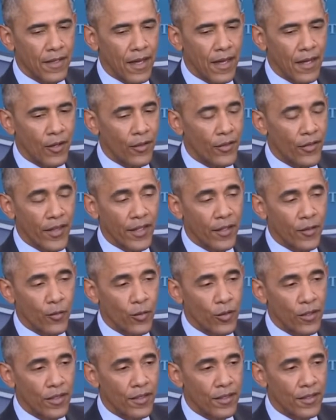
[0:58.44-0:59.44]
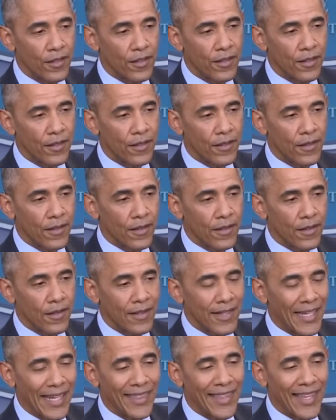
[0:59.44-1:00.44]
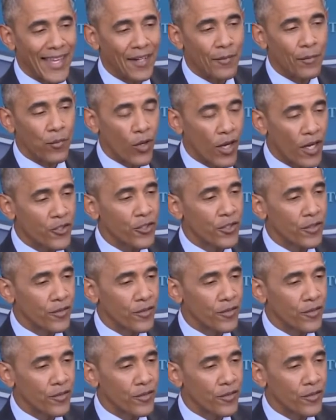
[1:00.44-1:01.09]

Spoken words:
don't think would get that impression